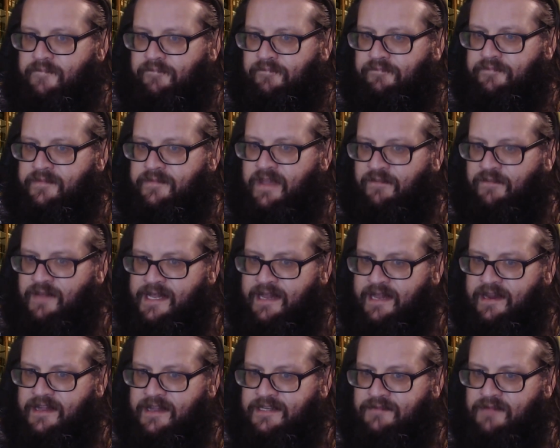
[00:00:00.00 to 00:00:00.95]
Definitely
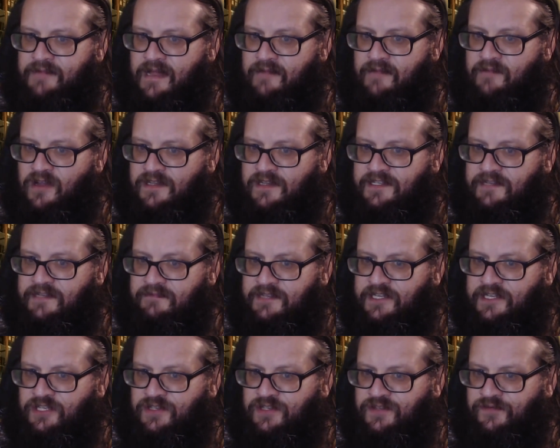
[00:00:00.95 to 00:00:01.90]
getting some some
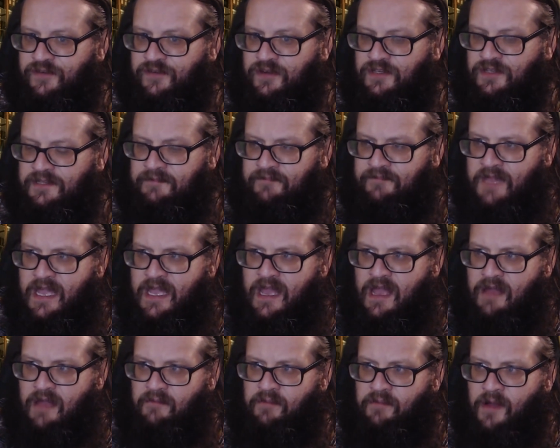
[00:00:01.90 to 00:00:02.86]
citrus fruits.
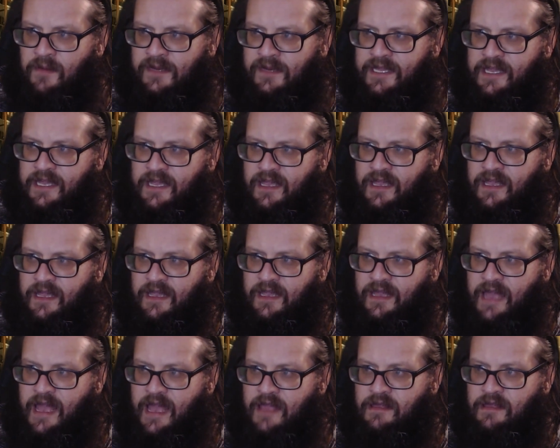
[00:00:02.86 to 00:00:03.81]
Probably
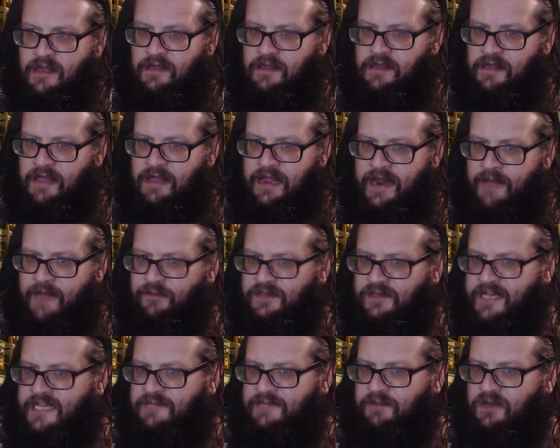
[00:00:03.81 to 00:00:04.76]
an apple
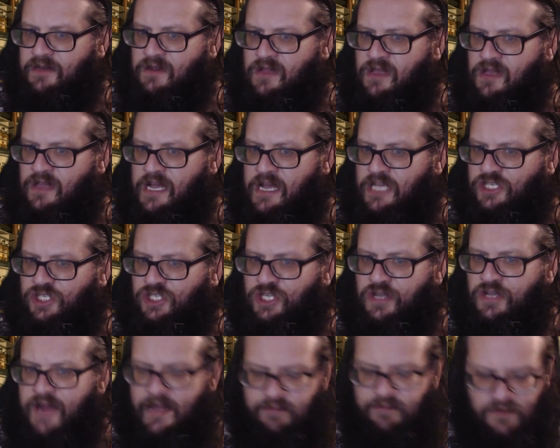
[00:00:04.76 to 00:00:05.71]
taste, but a
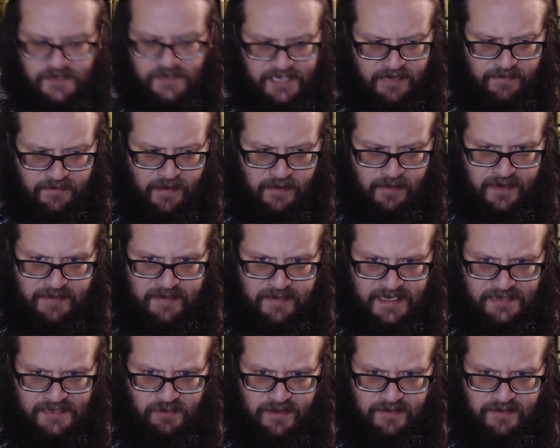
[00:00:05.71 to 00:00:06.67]
stewed apple, so probably
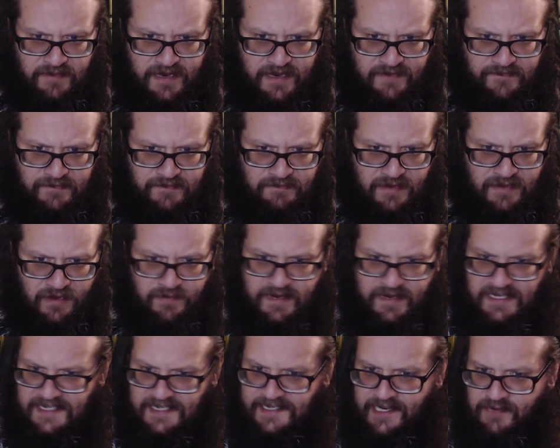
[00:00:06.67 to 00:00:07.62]
mixed with a little bit
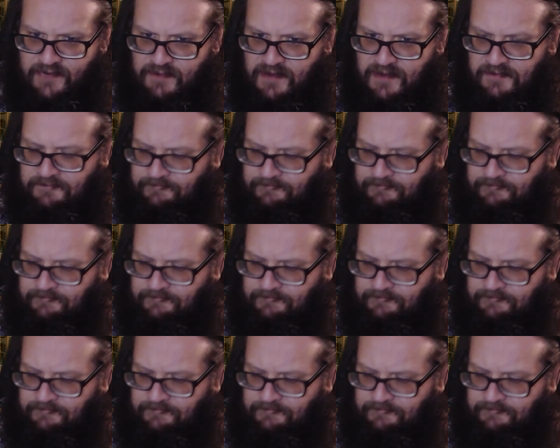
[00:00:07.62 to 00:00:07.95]
of cinnamon,